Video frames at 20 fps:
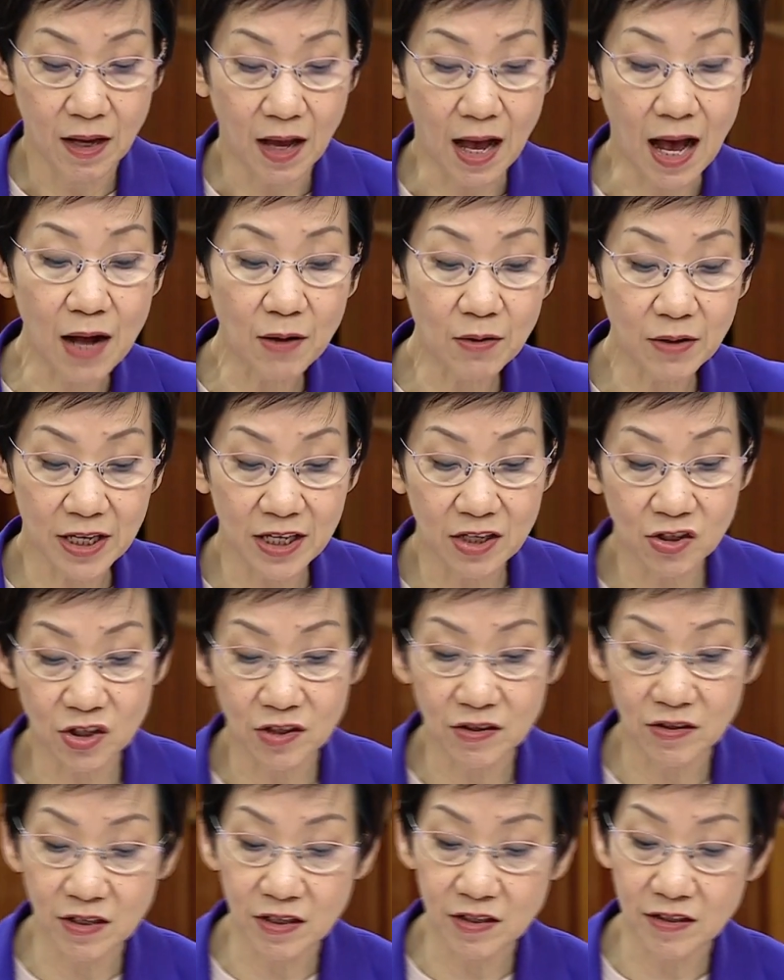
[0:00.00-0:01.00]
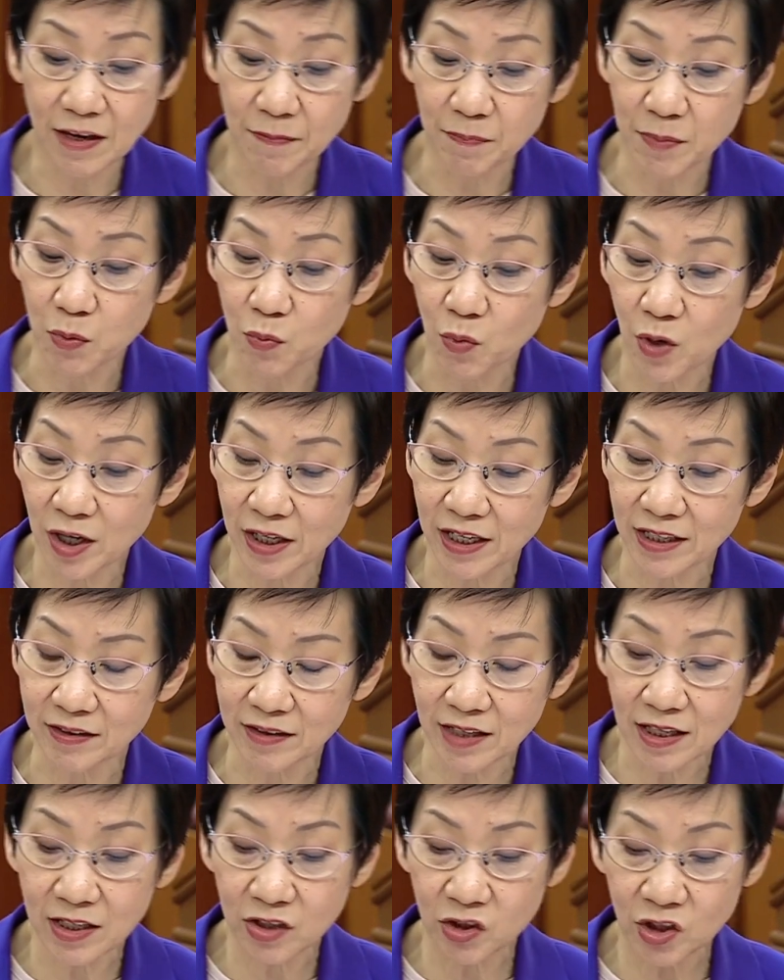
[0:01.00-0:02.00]
Our agencies have been working
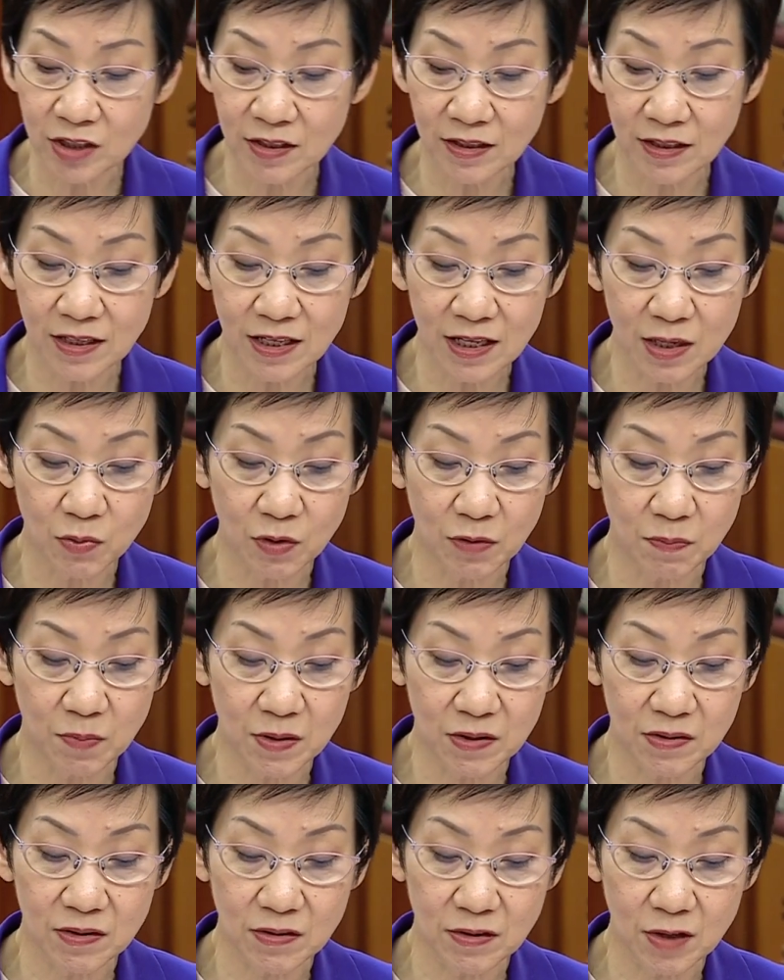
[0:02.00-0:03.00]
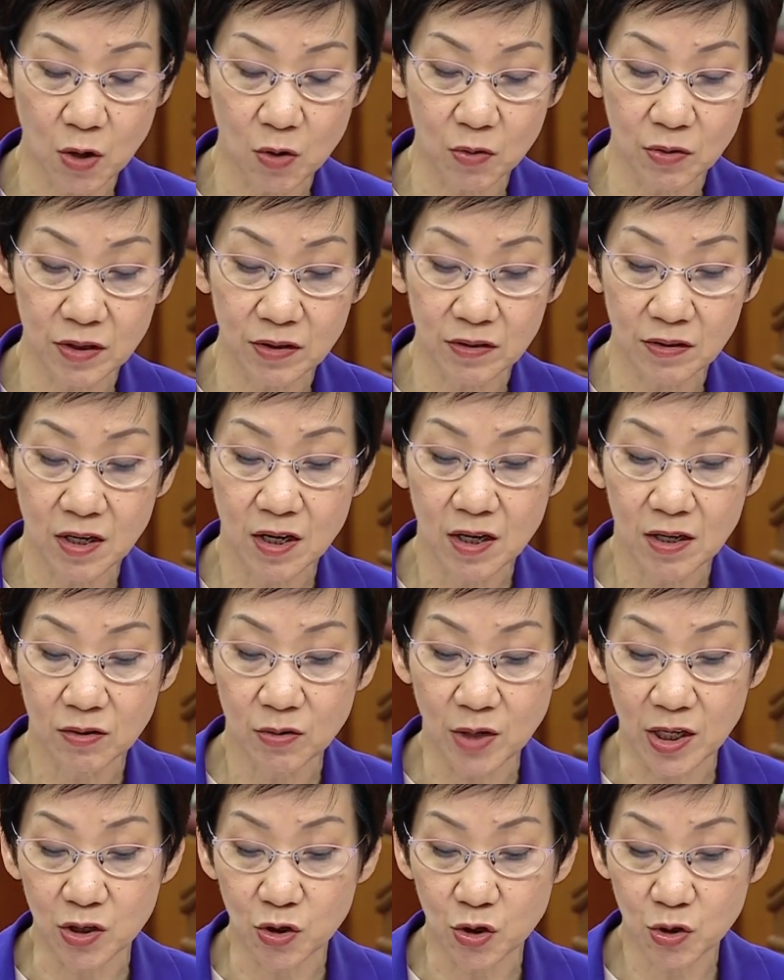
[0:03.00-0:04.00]
diligently with business owners
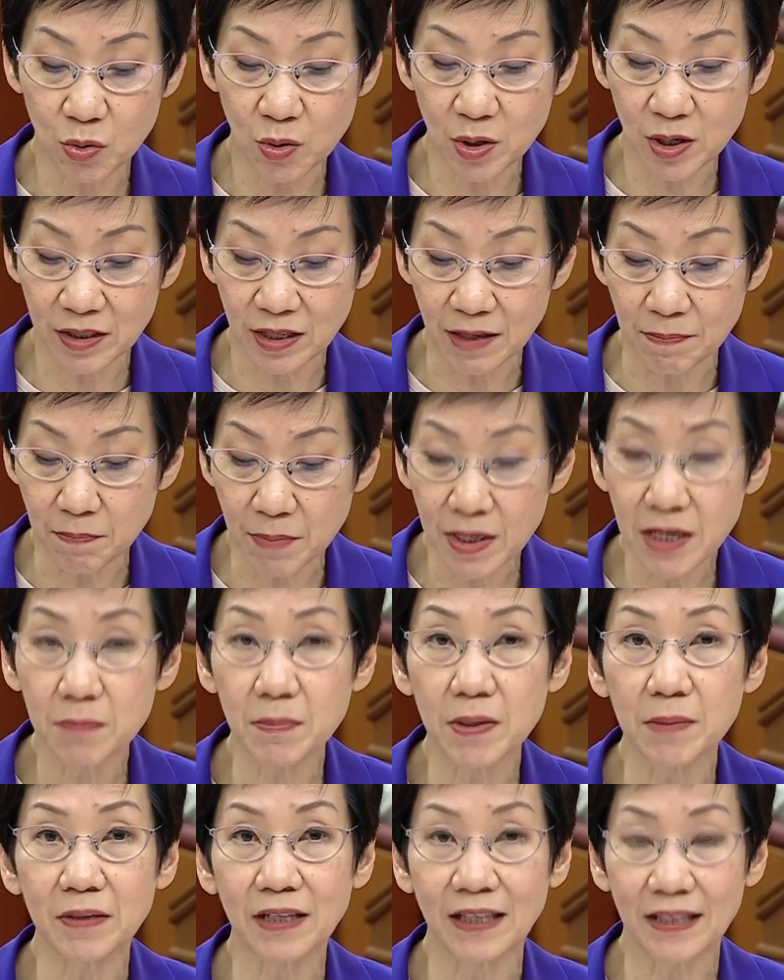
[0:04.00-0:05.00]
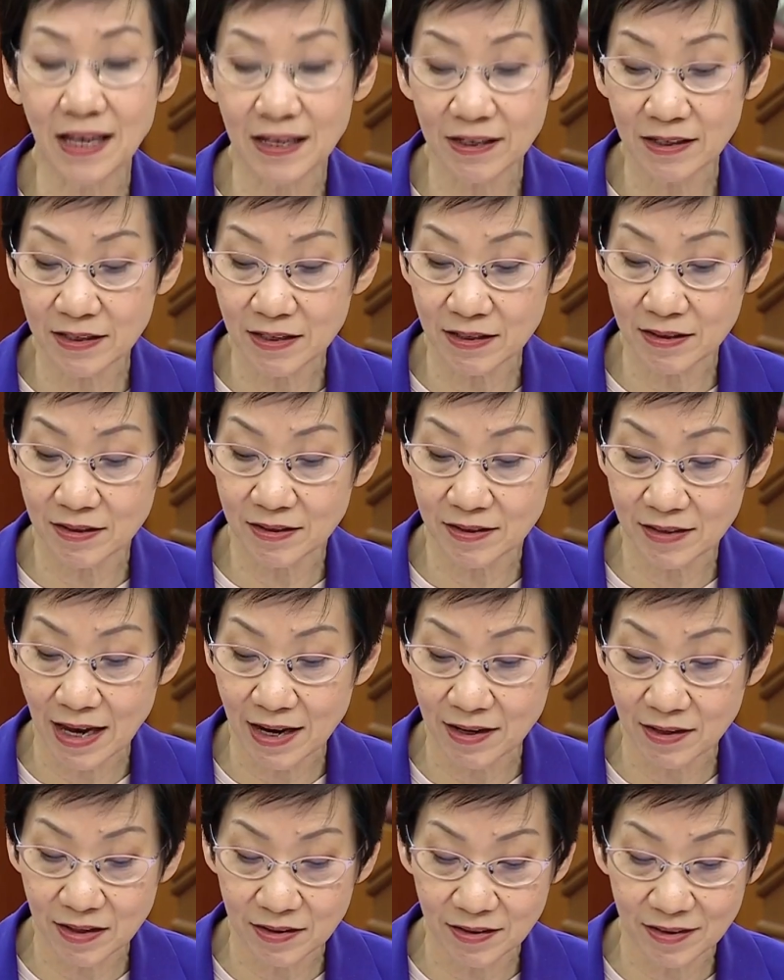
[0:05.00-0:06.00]
to ensure that minimum cleanliness
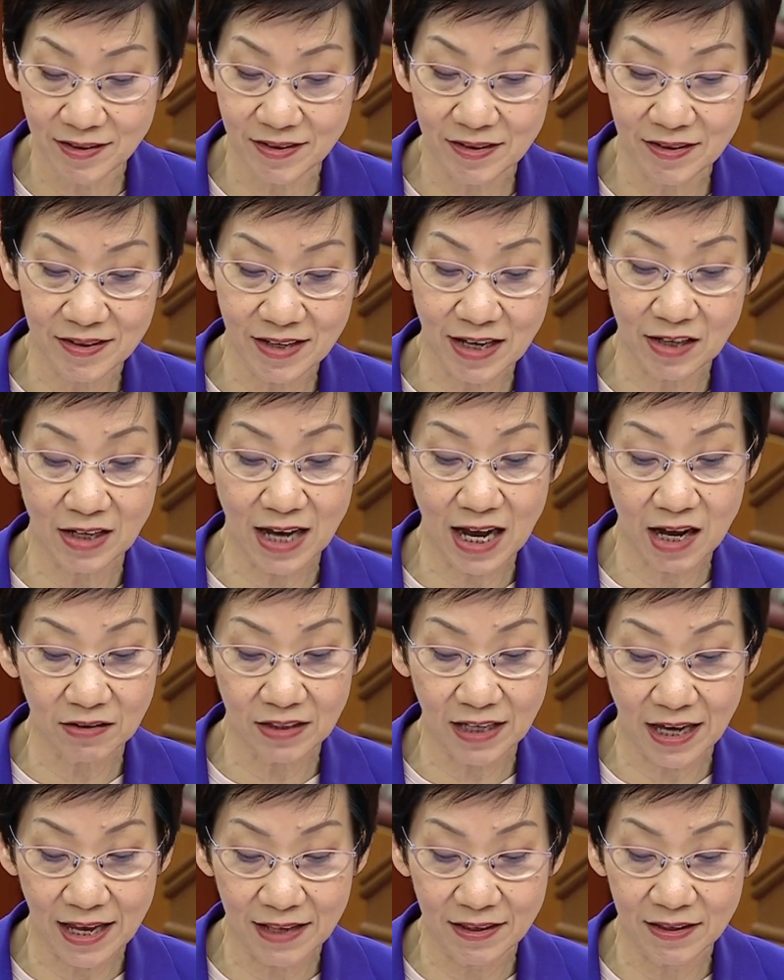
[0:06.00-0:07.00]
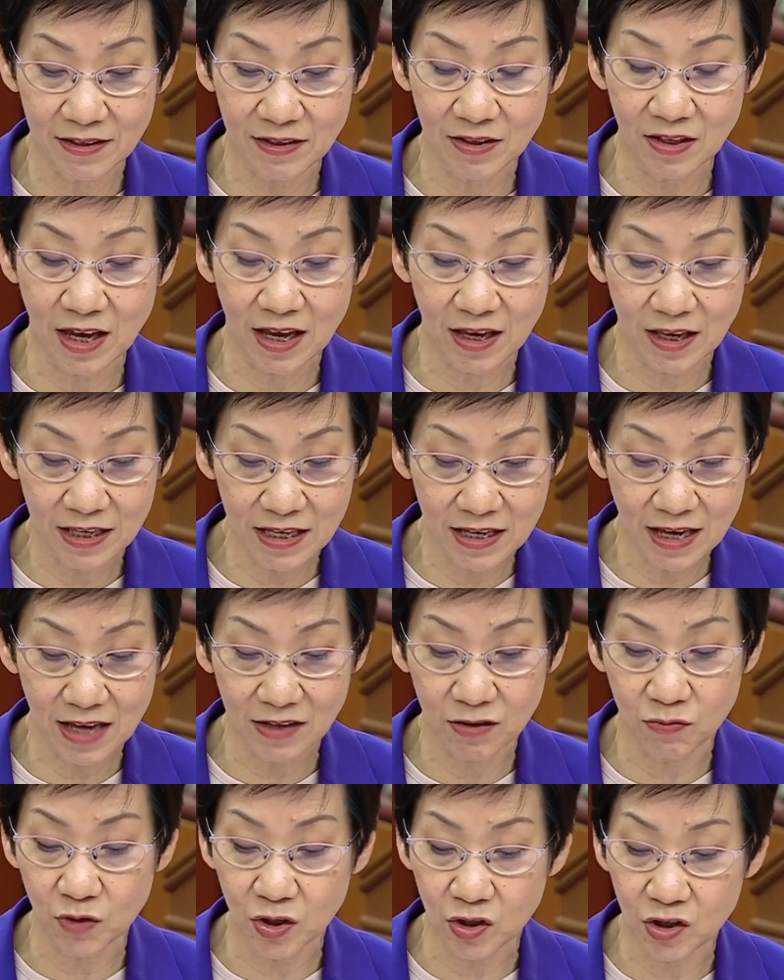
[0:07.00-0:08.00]
standards set out under the
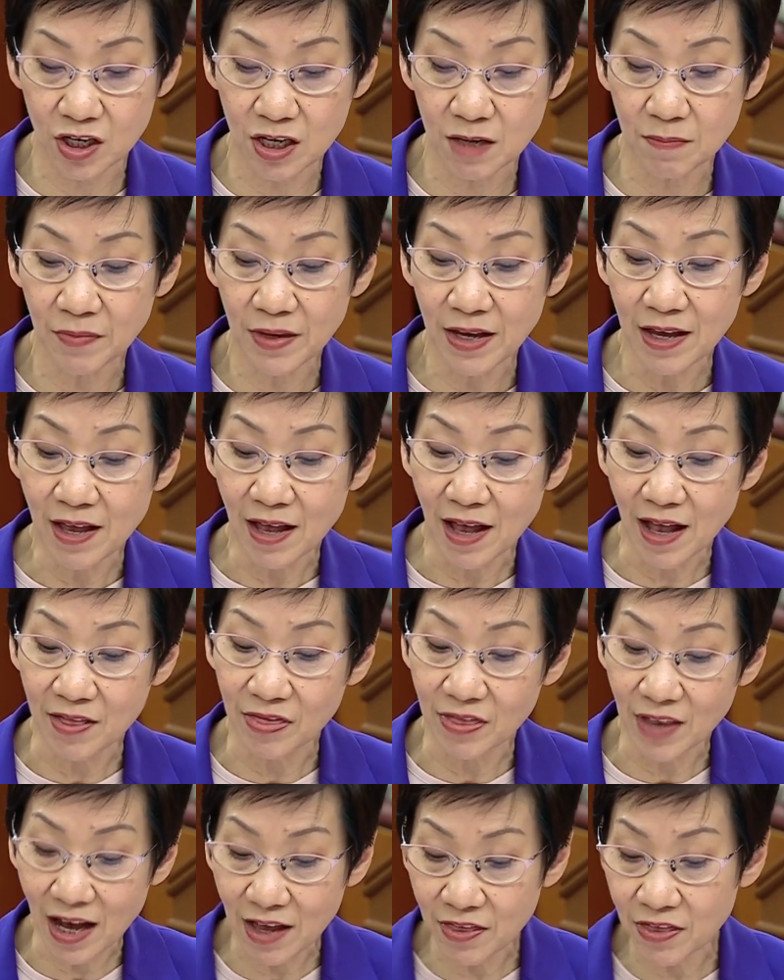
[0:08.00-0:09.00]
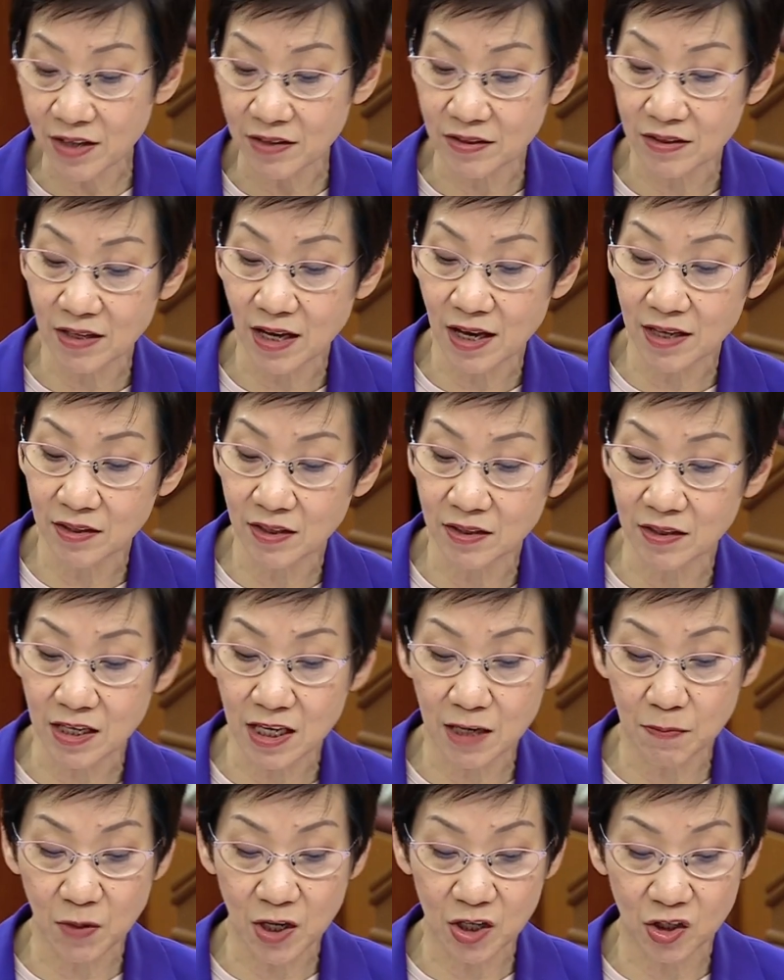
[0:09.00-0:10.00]
ES regime and others under the
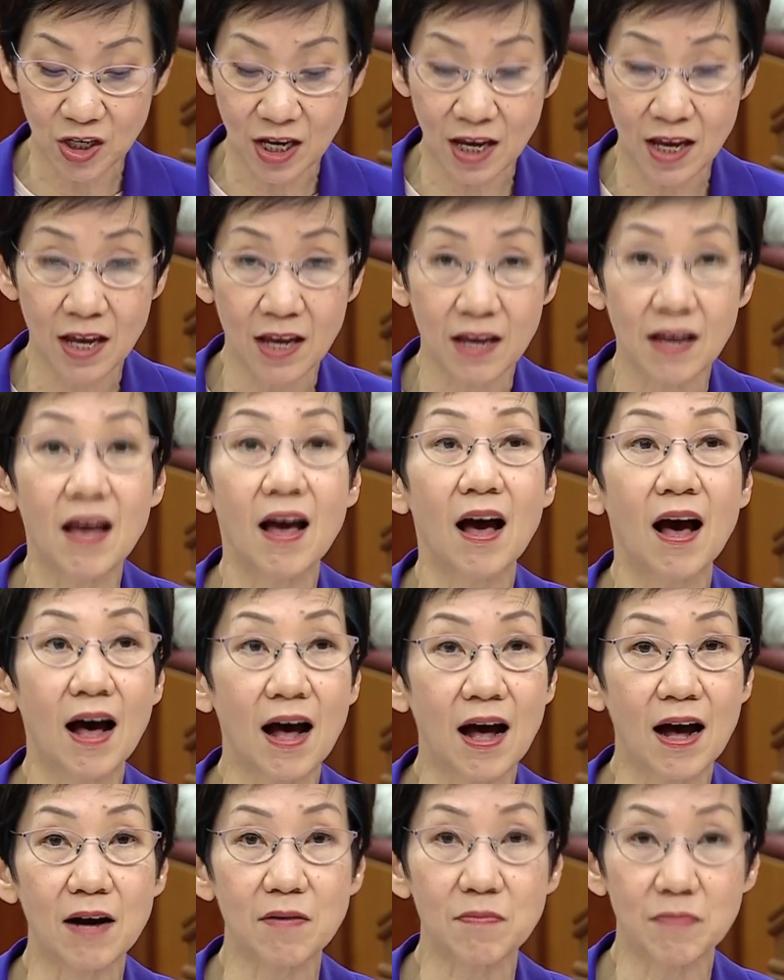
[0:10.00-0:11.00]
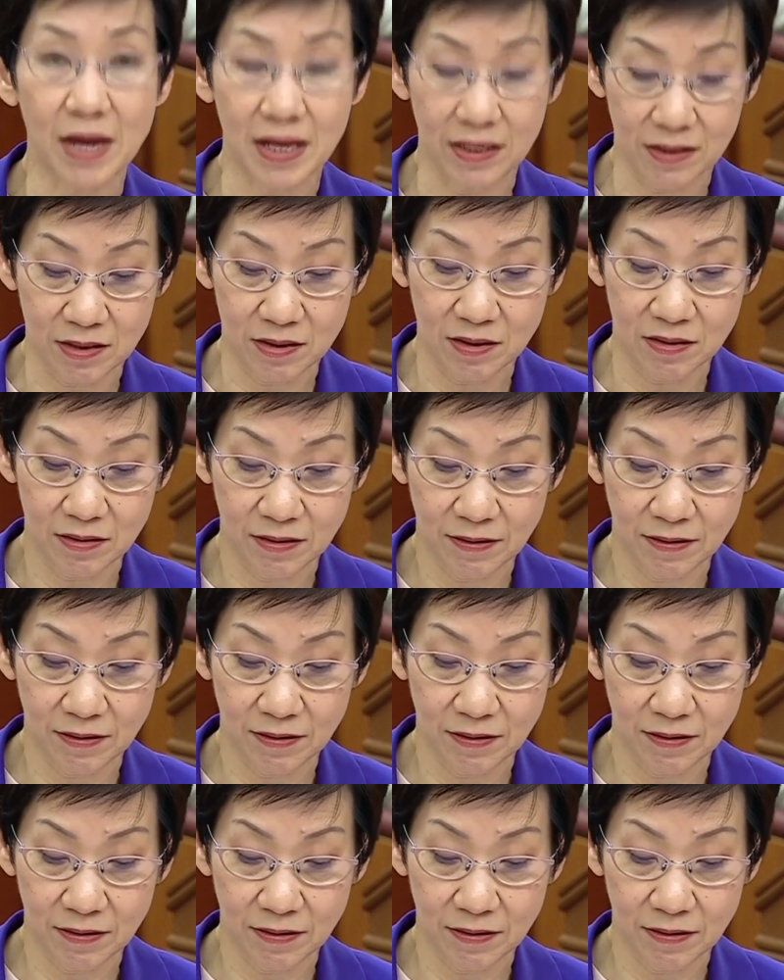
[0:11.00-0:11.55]
EPHA are met.